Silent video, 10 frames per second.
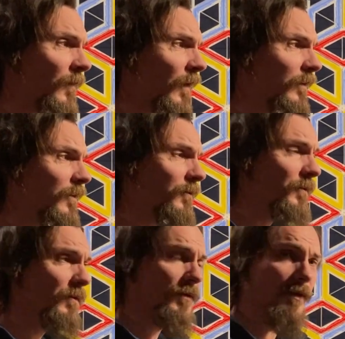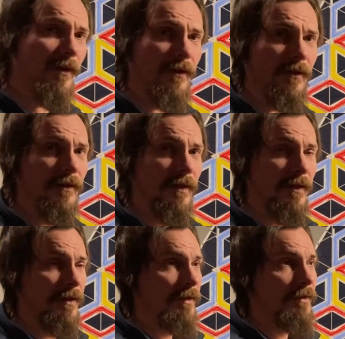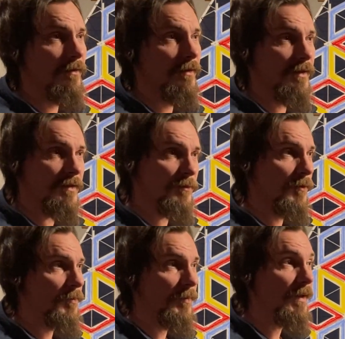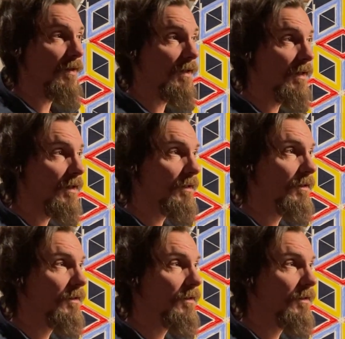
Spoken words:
the future, this will be it.